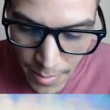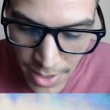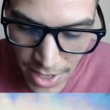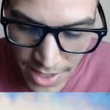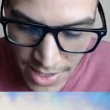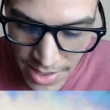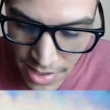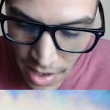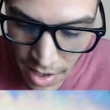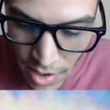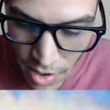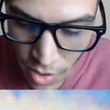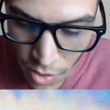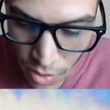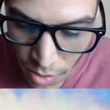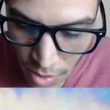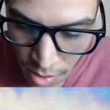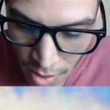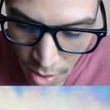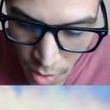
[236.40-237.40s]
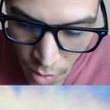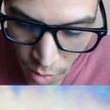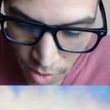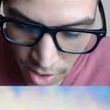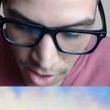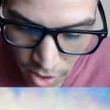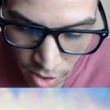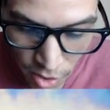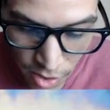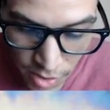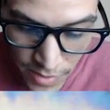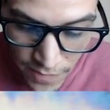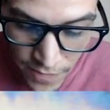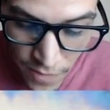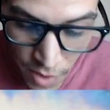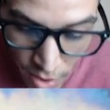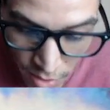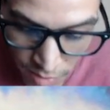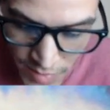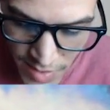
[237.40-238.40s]
He has an auto. When a card
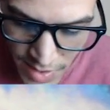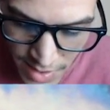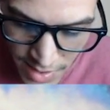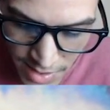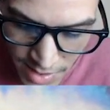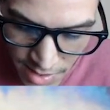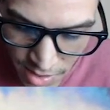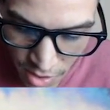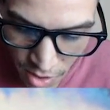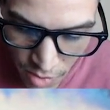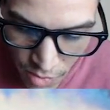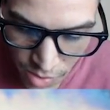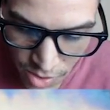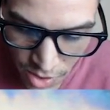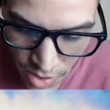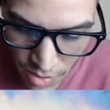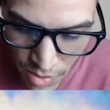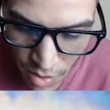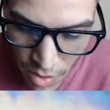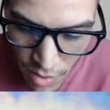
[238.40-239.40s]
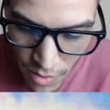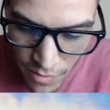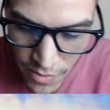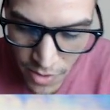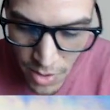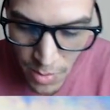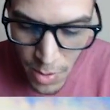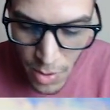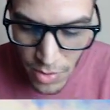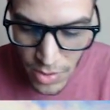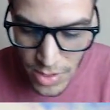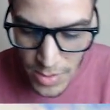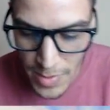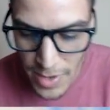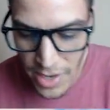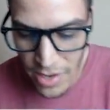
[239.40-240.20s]
evolves into this card, return all of your opponent's